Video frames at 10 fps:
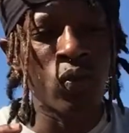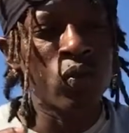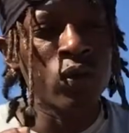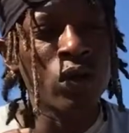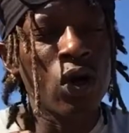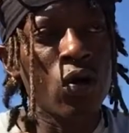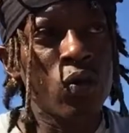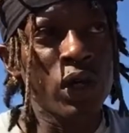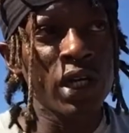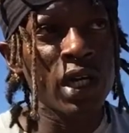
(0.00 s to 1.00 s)
you know,
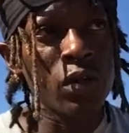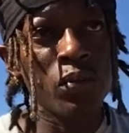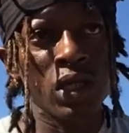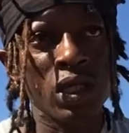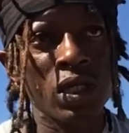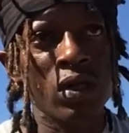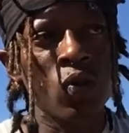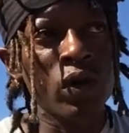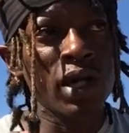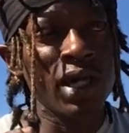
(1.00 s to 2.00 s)
we're gonna get
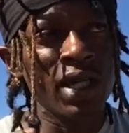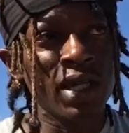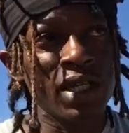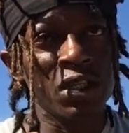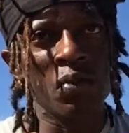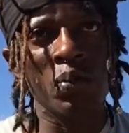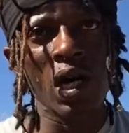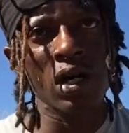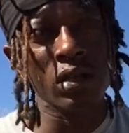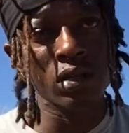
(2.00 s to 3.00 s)

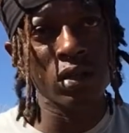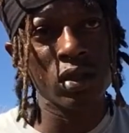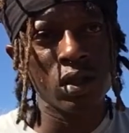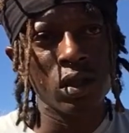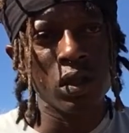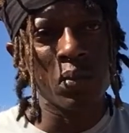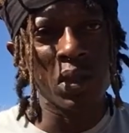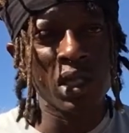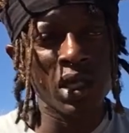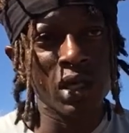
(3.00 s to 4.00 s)
debunked
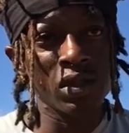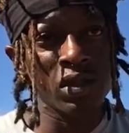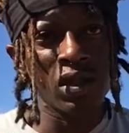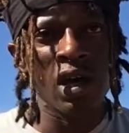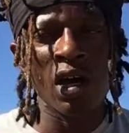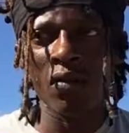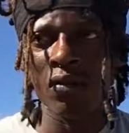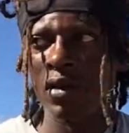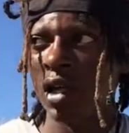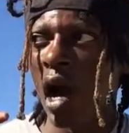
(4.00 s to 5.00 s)
because of
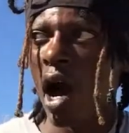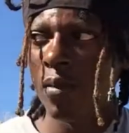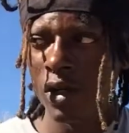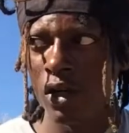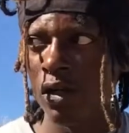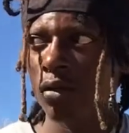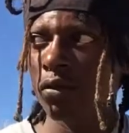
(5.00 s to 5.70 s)
the commoner.